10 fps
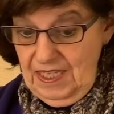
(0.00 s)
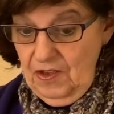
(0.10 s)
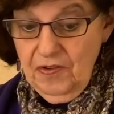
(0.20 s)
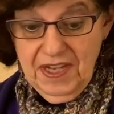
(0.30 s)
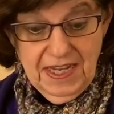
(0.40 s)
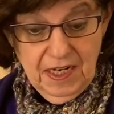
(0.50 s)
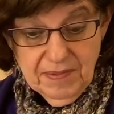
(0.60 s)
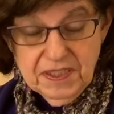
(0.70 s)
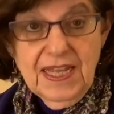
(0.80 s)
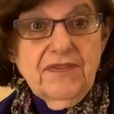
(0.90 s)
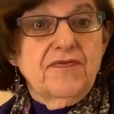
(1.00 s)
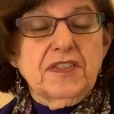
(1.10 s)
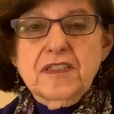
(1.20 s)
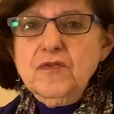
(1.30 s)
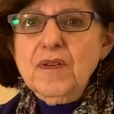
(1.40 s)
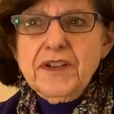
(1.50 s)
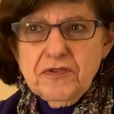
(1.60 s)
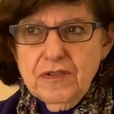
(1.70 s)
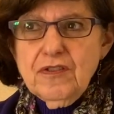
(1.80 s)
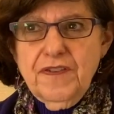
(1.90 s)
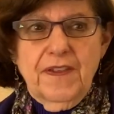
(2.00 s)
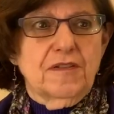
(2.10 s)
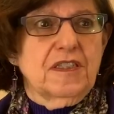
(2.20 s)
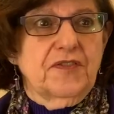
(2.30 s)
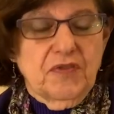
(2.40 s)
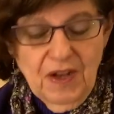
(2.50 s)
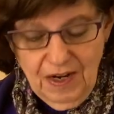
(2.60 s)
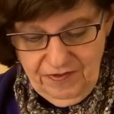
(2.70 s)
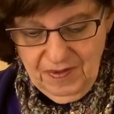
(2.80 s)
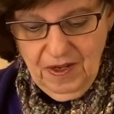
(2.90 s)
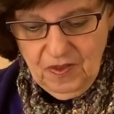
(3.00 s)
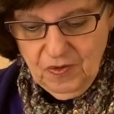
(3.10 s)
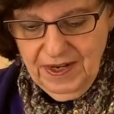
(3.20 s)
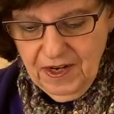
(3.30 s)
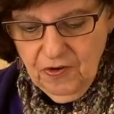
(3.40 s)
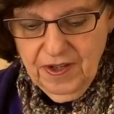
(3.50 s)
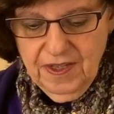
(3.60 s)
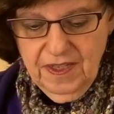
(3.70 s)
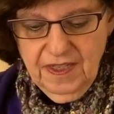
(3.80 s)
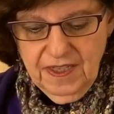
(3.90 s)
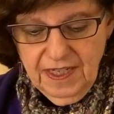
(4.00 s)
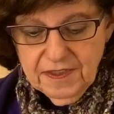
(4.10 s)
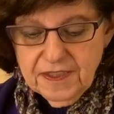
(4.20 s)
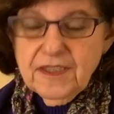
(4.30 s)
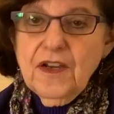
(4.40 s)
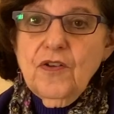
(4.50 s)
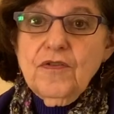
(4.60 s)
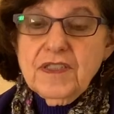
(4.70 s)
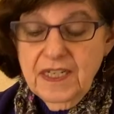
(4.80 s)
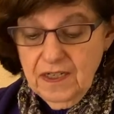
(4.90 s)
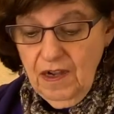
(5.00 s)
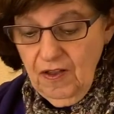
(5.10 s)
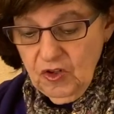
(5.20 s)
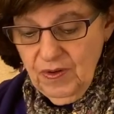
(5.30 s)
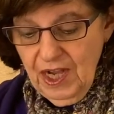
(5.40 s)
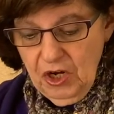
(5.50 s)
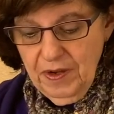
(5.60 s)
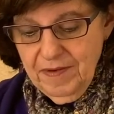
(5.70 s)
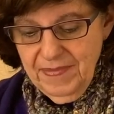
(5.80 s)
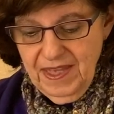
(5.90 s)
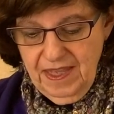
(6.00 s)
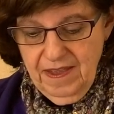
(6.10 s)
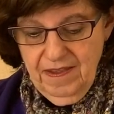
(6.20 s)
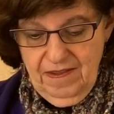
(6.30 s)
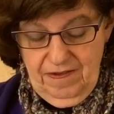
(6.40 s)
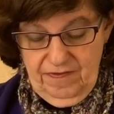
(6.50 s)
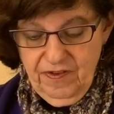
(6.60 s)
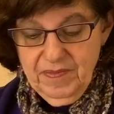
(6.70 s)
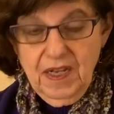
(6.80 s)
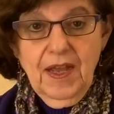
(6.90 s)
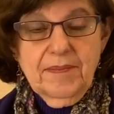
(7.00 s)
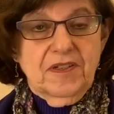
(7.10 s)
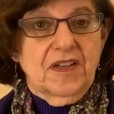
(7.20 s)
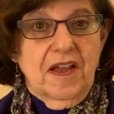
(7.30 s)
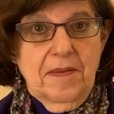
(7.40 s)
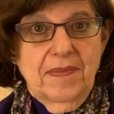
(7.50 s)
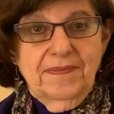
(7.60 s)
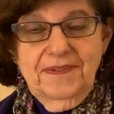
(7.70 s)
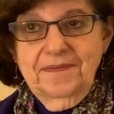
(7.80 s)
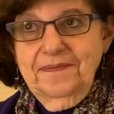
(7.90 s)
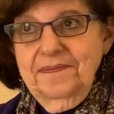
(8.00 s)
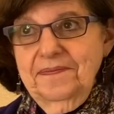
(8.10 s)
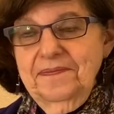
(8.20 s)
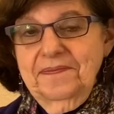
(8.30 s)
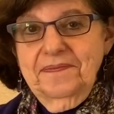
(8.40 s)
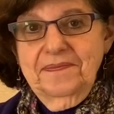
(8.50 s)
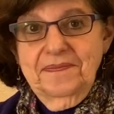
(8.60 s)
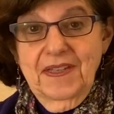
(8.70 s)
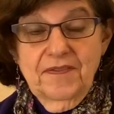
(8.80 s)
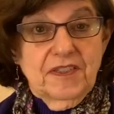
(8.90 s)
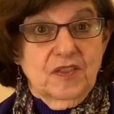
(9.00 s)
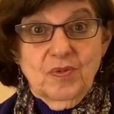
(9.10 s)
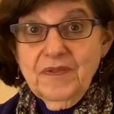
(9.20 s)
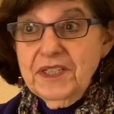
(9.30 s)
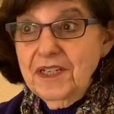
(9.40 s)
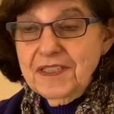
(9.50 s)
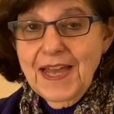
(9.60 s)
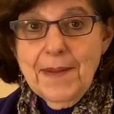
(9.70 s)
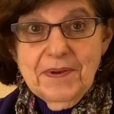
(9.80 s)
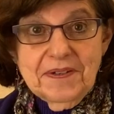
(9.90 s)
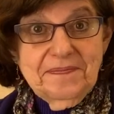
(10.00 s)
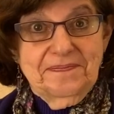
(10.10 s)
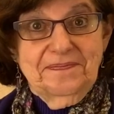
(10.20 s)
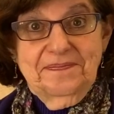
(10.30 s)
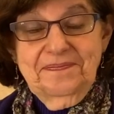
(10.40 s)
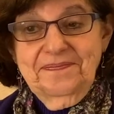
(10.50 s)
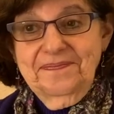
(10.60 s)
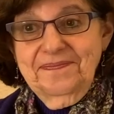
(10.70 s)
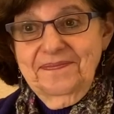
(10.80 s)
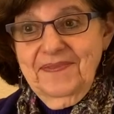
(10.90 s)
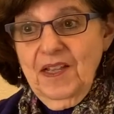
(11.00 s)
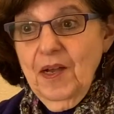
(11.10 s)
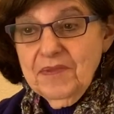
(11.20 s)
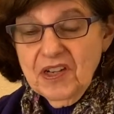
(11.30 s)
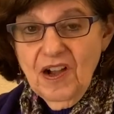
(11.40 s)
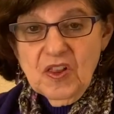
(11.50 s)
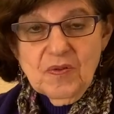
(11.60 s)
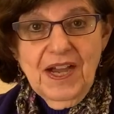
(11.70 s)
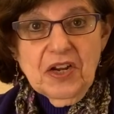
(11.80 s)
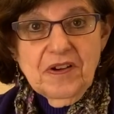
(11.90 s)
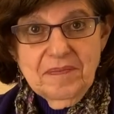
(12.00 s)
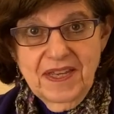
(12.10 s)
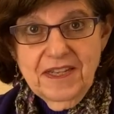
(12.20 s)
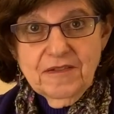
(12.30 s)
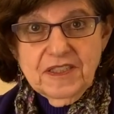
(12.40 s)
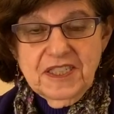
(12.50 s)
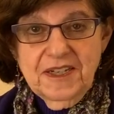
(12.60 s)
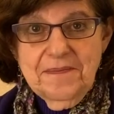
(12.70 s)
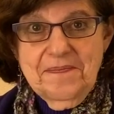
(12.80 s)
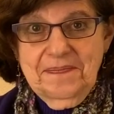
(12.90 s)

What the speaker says: Okay, number 7. This is really true for those of you not from Colorado. It snows in Colorado in May from time to time. This really does happen. Come to Colorado in May, you'll see.